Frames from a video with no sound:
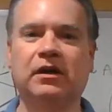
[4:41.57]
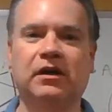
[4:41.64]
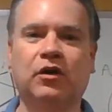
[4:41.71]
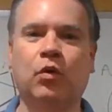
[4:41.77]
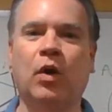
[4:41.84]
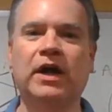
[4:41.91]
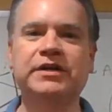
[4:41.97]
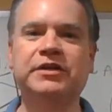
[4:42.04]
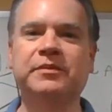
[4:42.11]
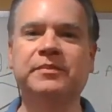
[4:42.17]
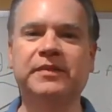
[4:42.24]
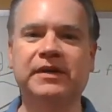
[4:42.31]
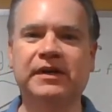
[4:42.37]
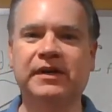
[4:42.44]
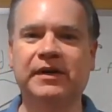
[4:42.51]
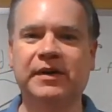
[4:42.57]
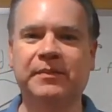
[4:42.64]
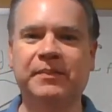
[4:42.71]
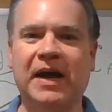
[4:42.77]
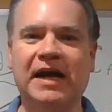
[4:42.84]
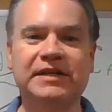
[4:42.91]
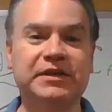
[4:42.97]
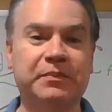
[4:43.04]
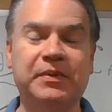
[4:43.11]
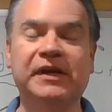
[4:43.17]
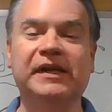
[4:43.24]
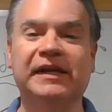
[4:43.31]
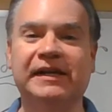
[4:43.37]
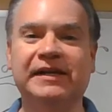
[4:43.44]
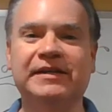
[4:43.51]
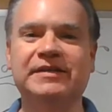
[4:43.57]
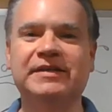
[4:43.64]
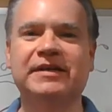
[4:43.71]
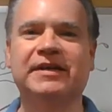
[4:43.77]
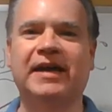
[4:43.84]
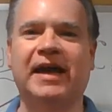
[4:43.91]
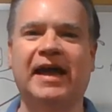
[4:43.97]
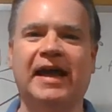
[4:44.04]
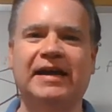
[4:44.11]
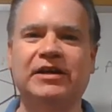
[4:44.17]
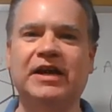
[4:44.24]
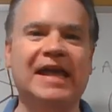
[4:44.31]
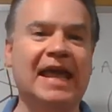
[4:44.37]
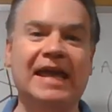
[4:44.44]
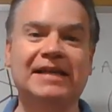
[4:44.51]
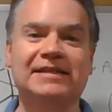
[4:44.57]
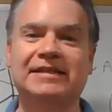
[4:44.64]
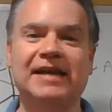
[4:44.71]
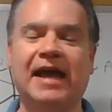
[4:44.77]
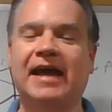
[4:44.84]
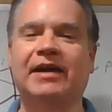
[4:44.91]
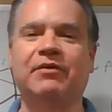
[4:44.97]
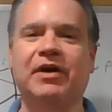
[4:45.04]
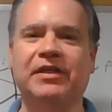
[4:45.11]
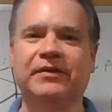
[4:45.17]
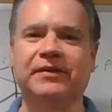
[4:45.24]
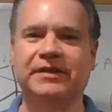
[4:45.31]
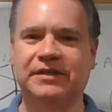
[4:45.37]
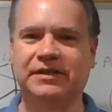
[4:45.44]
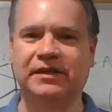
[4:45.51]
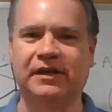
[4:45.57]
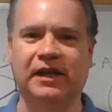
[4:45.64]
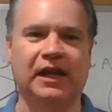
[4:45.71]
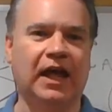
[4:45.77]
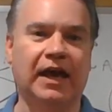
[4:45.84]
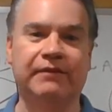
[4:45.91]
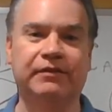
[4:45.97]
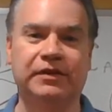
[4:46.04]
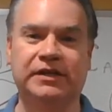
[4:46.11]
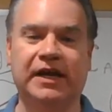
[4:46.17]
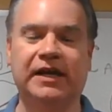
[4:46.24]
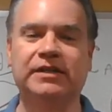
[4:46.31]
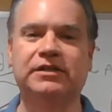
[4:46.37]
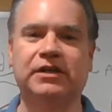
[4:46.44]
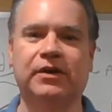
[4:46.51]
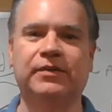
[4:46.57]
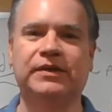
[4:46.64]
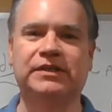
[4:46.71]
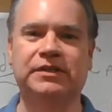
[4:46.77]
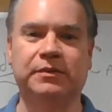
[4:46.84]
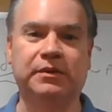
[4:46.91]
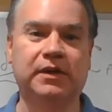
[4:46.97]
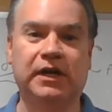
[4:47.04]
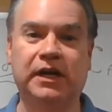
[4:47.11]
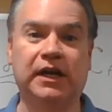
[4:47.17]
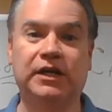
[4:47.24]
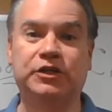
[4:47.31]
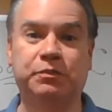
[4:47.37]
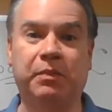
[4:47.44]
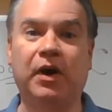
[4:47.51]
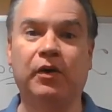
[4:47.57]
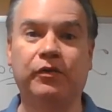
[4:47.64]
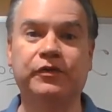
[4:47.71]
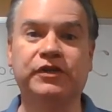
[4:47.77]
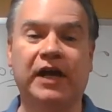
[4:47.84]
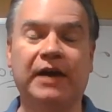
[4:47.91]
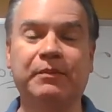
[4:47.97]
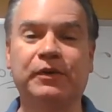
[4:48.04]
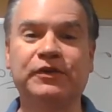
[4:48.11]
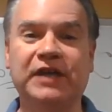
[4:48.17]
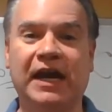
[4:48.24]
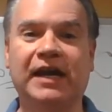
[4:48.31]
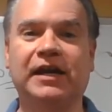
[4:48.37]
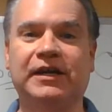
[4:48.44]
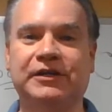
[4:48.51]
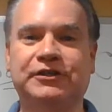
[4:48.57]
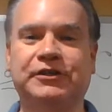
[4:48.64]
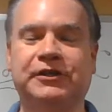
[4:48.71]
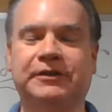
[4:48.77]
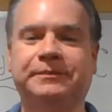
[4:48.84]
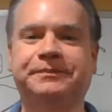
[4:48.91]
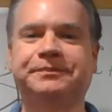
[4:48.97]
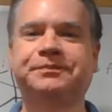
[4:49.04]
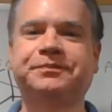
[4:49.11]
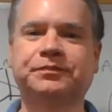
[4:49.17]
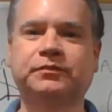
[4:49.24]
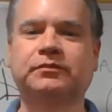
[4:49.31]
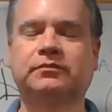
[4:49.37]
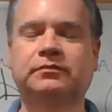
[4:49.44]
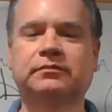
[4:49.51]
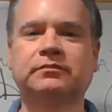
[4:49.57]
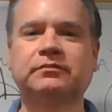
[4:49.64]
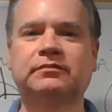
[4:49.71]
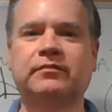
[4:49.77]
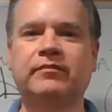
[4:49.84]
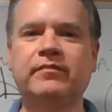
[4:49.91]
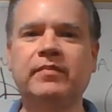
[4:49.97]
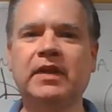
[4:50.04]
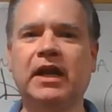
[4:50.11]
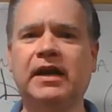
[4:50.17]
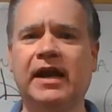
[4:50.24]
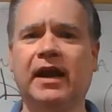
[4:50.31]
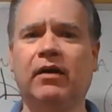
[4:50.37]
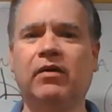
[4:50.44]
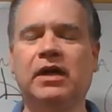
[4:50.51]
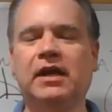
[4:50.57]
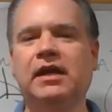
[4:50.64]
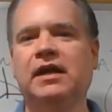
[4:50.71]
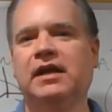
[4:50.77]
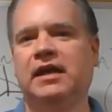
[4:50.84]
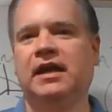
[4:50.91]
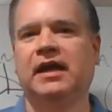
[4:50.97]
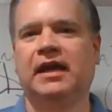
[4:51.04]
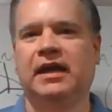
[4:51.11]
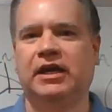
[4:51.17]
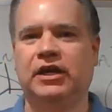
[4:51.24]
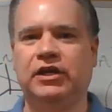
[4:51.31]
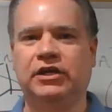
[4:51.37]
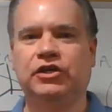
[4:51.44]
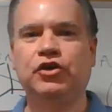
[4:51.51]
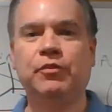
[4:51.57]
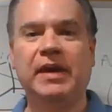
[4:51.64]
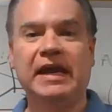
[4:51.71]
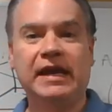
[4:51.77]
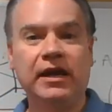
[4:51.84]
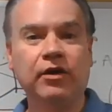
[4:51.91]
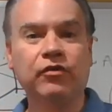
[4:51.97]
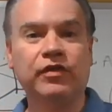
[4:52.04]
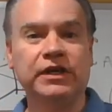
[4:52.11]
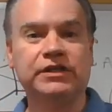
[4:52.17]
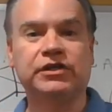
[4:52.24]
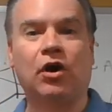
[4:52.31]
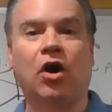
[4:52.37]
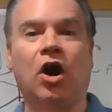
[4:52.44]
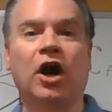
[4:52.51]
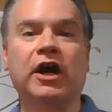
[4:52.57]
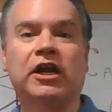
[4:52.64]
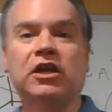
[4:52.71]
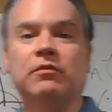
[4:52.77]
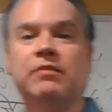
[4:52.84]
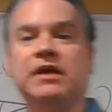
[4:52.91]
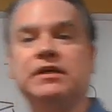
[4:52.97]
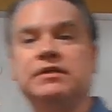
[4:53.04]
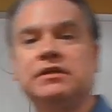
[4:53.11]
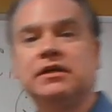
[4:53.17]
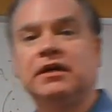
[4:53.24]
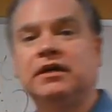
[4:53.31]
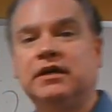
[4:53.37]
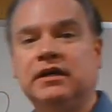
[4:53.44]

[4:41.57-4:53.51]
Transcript: quantum possibilities, and you can't say whether it's alive or dead. So it's both simultaneously. Now, you may hear this argument